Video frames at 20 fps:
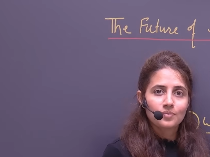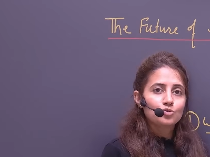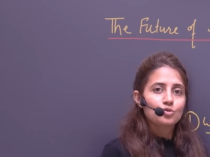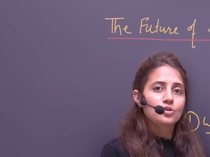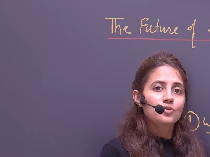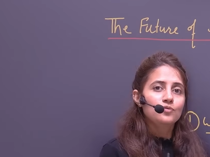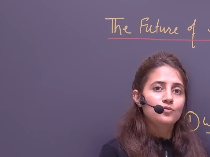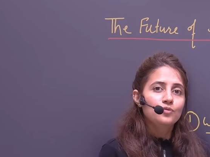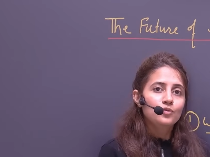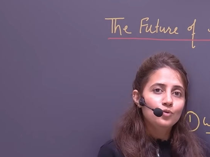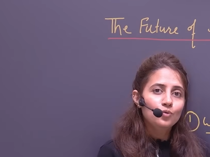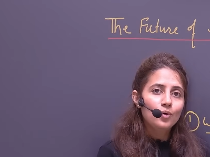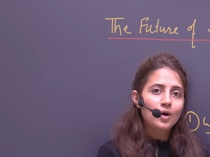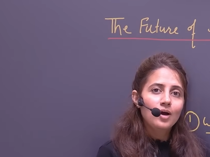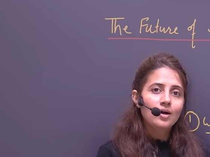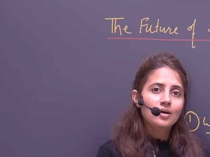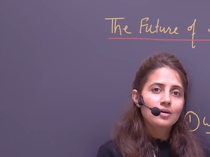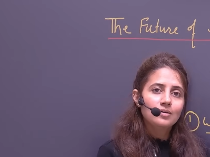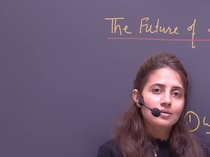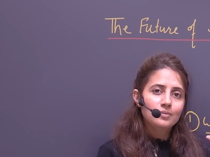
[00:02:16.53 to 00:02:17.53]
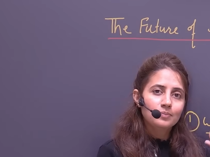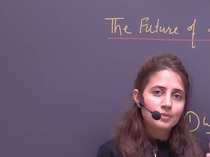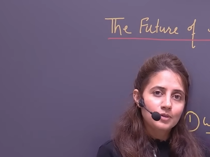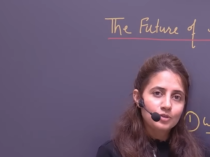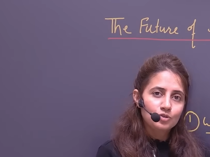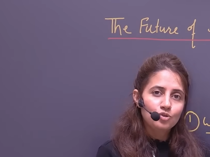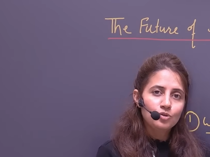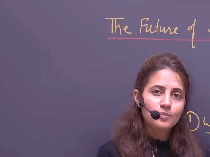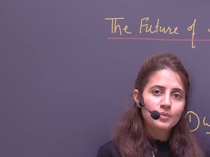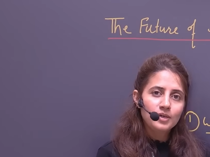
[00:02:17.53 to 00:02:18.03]
So if you are
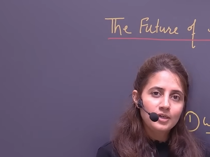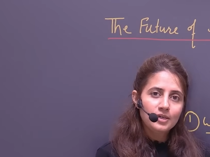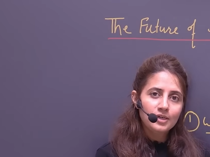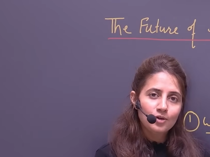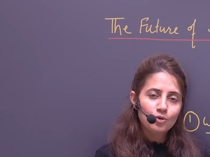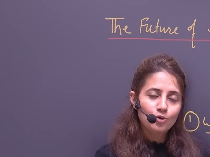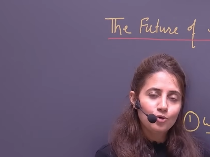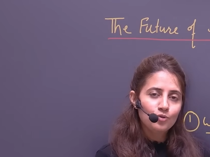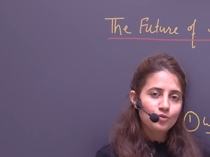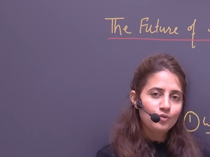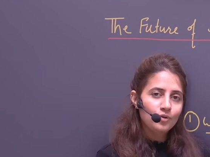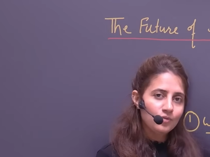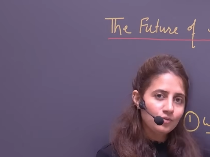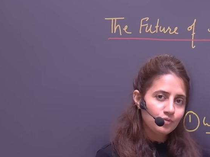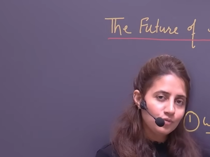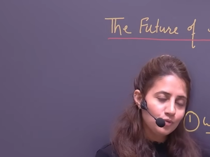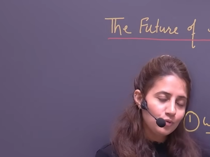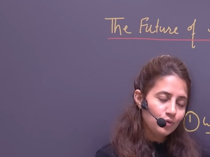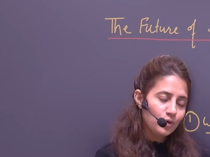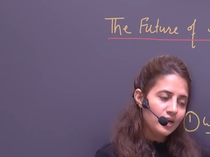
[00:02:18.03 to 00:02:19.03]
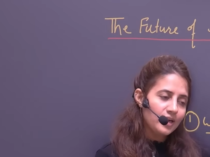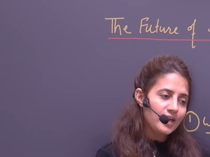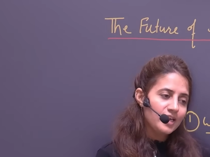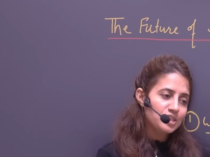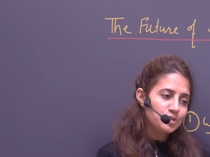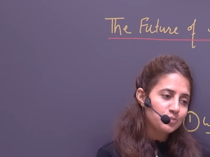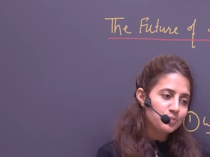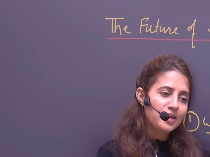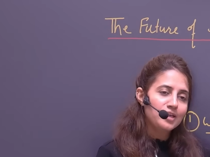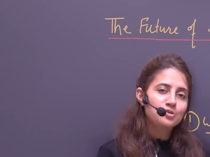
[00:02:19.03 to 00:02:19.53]
pursuing B tech or you are, if you are
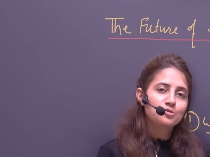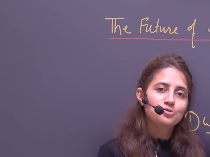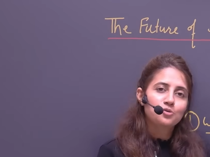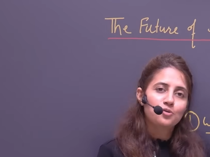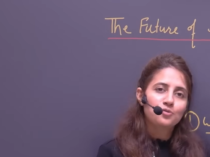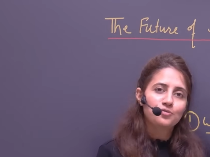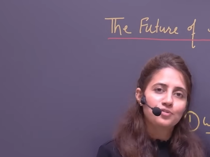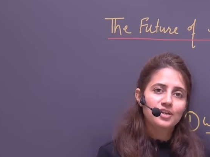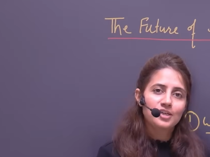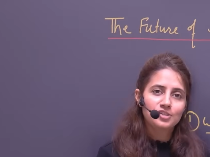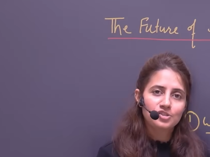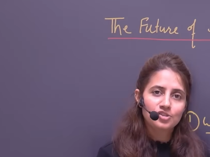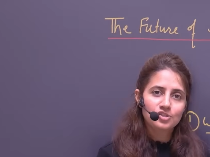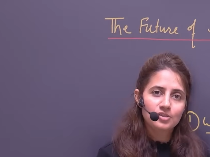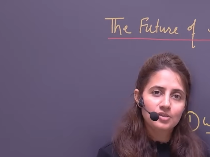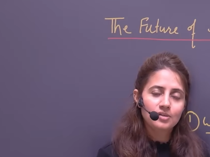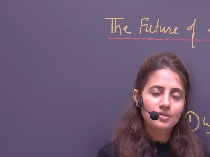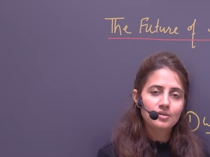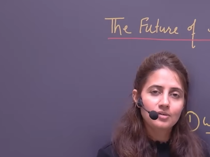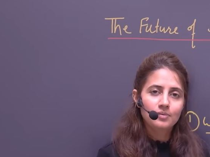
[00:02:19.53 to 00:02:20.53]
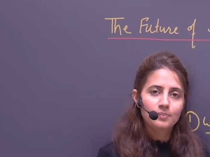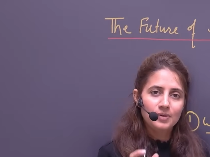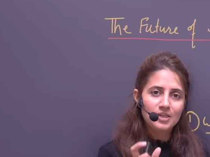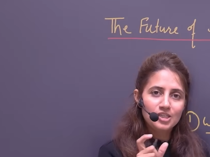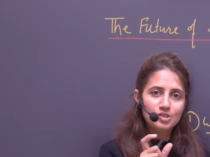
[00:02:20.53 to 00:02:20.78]
an aspiring software engineer,